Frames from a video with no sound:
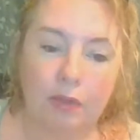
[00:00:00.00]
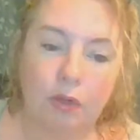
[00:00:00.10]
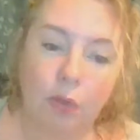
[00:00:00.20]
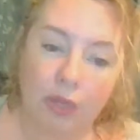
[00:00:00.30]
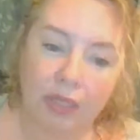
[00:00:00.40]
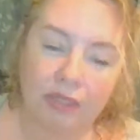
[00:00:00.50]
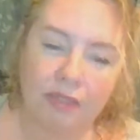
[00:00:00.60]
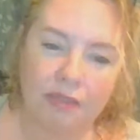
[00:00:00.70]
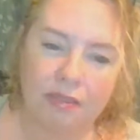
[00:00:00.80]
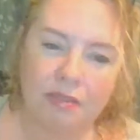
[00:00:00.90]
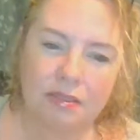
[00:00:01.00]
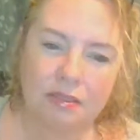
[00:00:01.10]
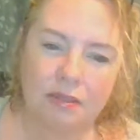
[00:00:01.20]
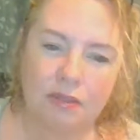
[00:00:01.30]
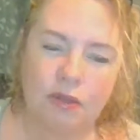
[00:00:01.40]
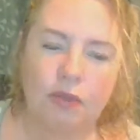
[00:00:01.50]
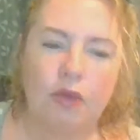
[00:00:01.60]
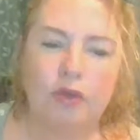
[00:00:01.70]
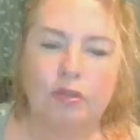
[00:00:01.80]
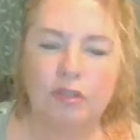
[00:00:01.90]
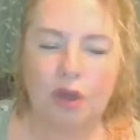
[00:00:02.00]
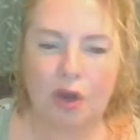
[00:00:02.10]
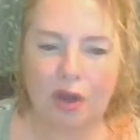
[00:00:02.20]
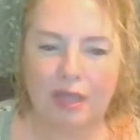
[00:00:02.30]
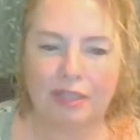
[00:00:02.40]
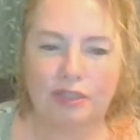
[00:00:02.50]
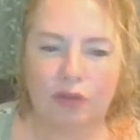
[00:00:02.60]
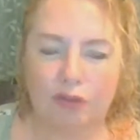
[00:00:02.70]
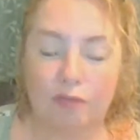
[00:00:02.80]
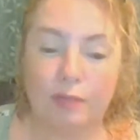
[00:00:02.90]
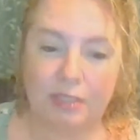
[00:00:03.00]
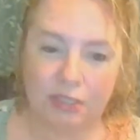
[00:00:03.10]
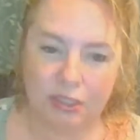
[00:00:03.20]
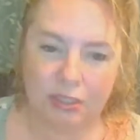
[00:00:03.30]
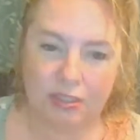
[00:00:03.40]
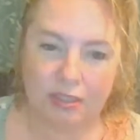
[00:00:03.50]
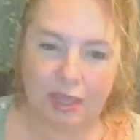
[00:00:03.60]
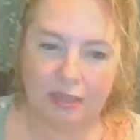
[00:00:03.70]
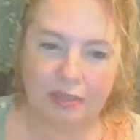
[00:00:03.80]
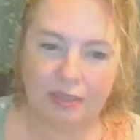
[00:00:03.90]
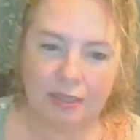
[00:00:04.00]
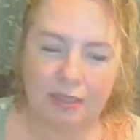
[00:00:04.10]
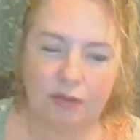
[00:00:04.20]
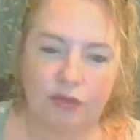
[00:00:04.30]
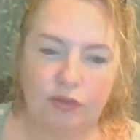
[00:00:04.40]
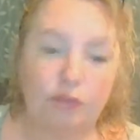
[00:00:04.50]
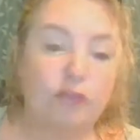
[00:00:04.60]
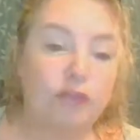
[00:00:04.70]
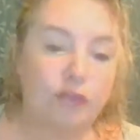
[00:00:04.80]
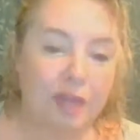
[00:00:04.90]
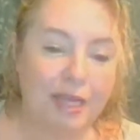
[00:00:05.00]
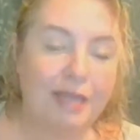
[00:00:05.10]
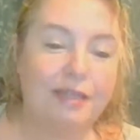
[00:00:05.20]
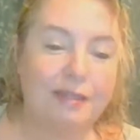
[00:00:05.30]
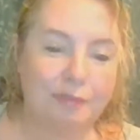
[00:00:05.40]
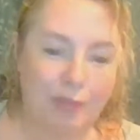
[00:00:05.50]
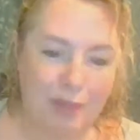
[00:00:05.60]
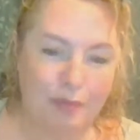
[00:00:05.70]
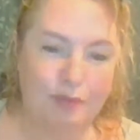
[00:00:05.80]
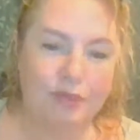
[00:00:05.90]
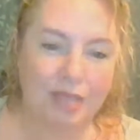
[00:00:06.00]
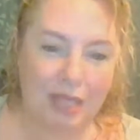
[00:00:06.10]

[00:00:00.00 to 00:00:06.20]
lawyers, those kinds of positions that, feed people's